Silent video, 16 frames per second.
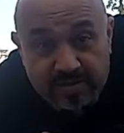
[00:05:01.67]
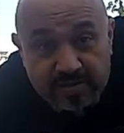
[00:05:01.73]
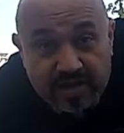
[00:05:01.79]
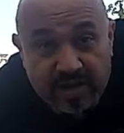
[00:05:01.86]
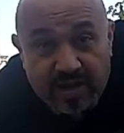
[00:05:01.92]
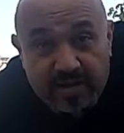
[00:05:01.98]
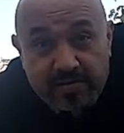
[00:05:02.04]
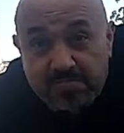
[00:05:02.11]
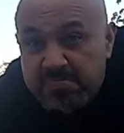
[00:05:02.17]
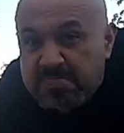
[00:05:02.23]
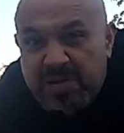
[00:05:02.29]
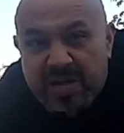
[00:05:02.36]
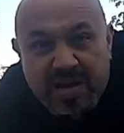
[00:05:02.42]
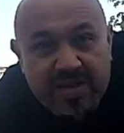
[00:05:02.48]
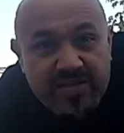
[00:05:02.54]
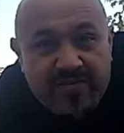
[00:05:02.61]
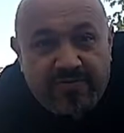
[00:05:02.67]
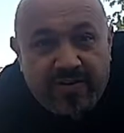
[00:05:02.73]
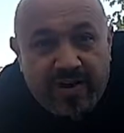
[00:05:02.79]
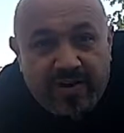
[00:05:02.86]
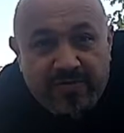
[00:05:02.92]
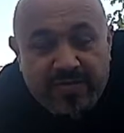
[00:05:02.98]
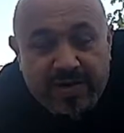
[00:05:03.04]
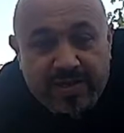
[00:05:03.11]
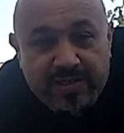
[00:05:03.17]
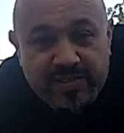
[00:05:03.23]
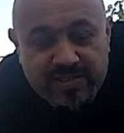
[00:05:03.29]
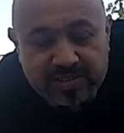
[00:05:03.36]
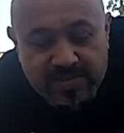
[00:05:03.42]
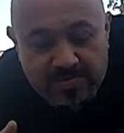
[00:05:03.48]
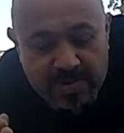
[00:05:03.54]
Done, under 5 minutes.